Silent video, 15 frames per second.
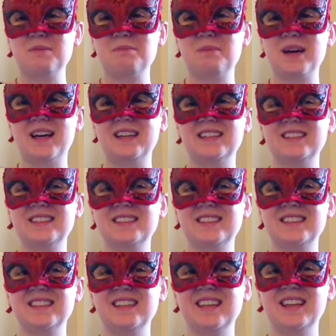but
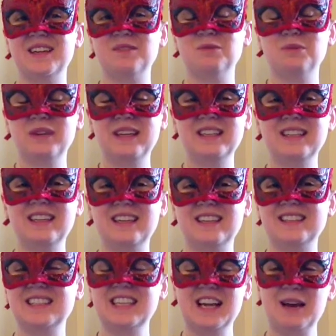it really
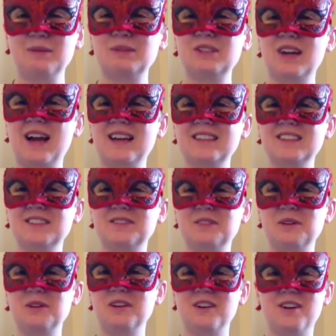is an abstract
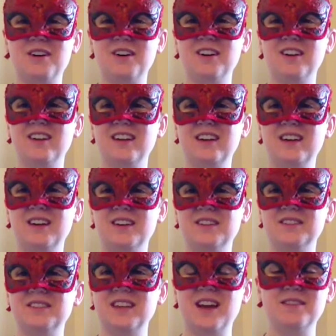for all
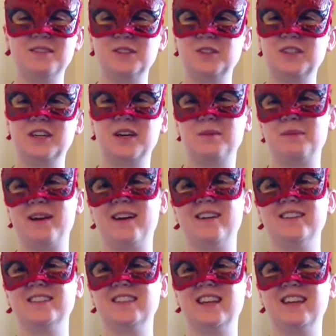of evolutionary
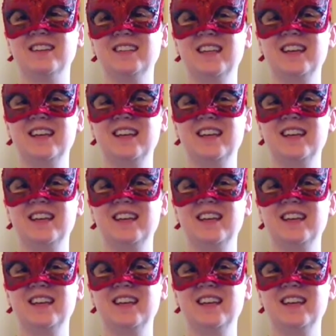biology.